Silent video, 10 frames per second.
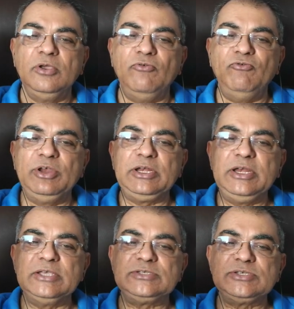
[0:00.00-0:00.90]

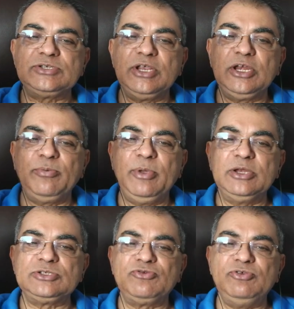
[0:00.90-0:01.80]
witness
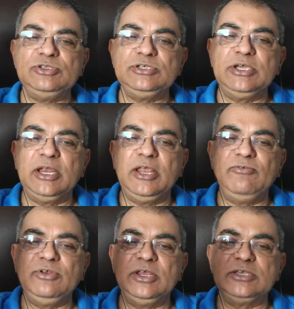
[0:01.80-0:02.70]
statements, physical
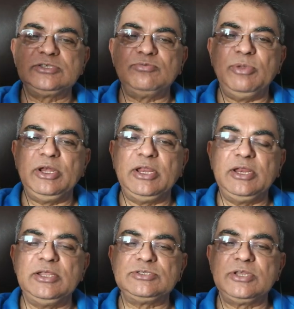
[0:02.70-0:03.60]
evidence,
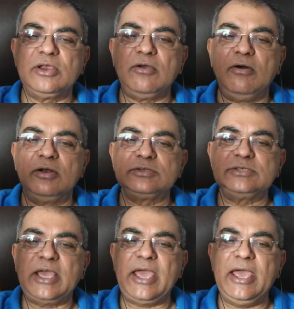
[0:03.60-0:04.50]
maintenance
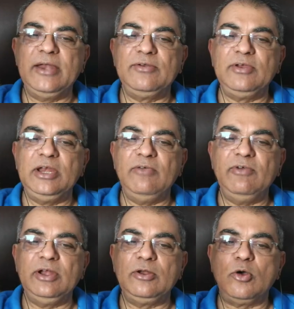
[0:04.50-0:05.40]
records, and
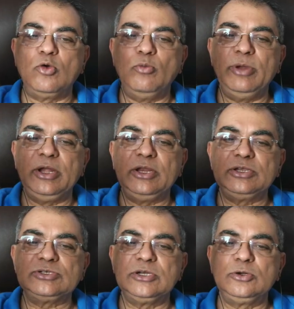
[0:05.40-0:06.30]
relevant
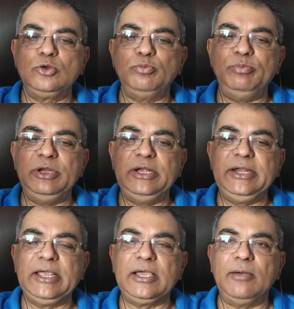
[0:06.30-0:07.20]
documentation to build
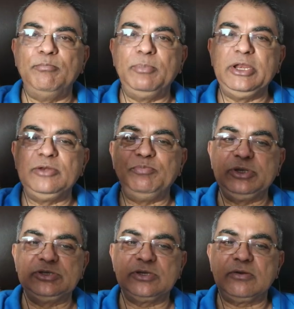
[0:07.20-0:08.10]
a complete
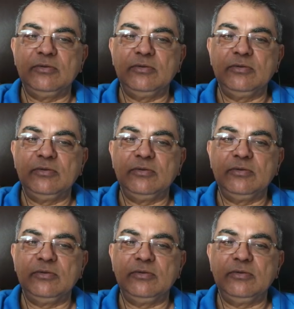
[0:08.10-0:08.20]
picture.